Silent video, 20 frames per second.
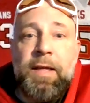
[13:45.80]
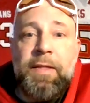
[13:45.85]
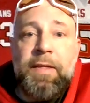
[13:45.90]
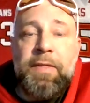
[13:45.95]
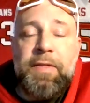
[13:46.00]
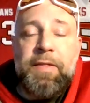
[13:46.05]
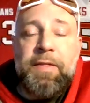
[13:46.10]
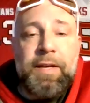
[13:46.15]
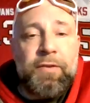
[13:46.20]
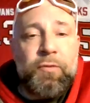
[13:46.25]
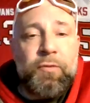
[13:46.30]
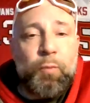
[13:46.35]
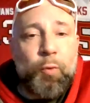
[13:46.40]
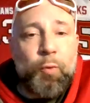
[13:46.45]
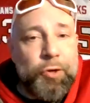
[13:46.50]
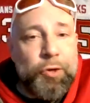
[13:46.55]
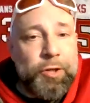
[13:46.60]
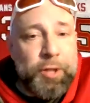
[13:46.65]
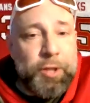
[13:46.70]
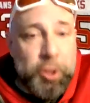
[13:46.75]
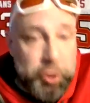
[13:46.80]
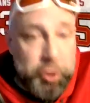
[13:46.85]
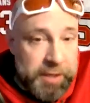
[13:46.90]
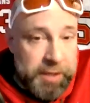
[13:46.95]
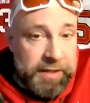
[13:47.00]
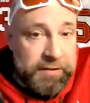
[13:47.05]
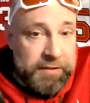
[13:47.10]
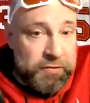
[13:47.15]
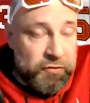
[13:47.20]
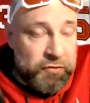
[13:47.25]
things weren't
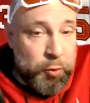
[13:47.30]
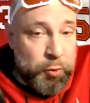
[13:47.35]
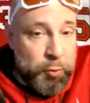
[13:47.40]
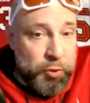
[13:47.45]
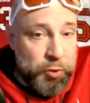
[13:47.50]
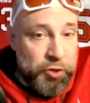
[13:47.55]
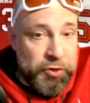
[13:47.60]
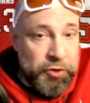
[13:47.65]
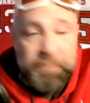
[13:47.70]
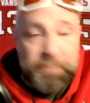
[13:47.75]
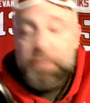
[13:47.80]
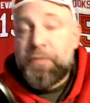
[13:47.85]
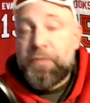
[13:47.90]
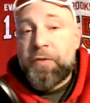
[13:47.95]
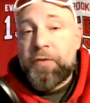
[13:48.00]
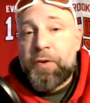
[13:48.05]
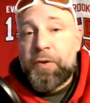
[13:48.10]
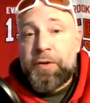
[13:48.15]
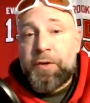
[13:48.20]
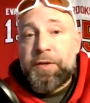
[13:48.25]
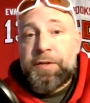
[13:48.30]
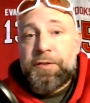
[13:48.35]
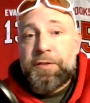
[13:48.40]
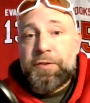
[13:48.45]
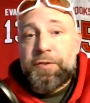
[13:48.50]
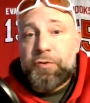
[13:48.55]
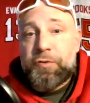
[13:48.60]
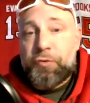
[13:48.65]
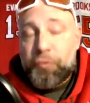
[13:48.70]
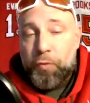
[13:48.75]
looking so good for
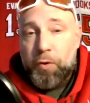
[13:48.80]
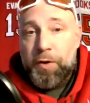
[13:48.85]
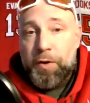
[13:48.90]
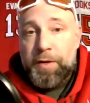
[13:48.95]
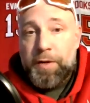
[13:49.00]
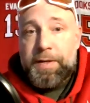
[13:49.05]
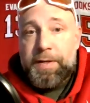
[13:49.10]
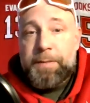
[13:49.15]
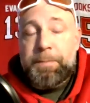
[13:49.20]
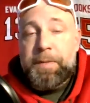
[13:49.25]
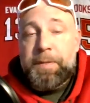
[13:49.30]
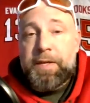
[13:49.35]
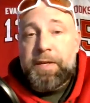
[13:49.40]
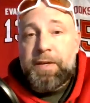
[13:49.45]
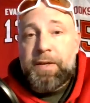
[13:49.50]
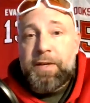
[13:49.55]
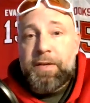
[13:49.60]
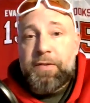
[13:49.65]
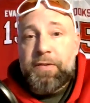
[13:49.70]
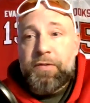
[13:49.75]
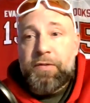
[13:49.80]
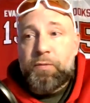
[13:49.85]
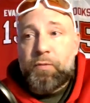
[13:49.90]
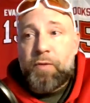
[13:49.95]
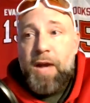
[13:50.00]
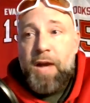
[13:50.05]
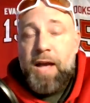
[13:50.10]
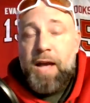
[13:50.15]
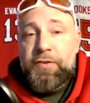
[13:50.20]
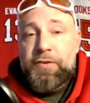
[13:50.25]
Jordan because
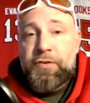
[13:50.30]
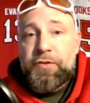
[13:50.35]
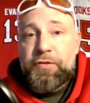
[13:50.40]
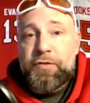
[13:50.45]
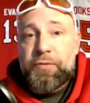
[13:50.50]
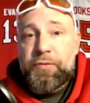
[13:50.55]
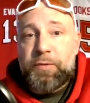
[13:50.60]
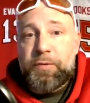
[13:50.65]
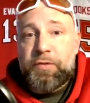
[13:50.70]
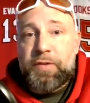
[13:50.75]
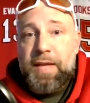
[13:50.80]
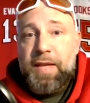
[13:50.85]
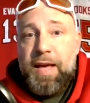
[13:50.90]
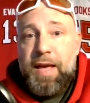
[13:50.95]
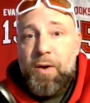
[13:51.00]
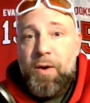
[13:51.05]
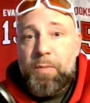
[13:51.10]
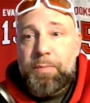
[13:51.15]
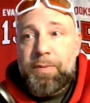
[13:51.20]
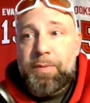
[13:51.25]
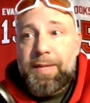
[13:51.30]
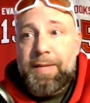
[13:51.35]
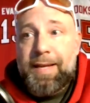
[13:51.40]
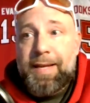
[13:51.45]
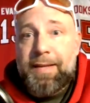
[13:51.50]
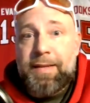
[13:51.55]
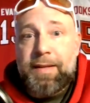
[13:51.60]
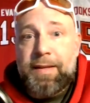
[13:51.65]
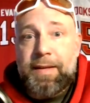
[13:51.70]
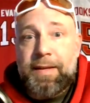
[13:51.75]
Rodgers was now playing
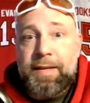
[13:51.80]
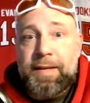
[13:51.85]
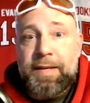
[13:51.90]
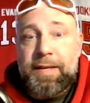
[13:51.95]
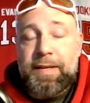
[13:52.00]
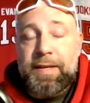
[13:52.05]
like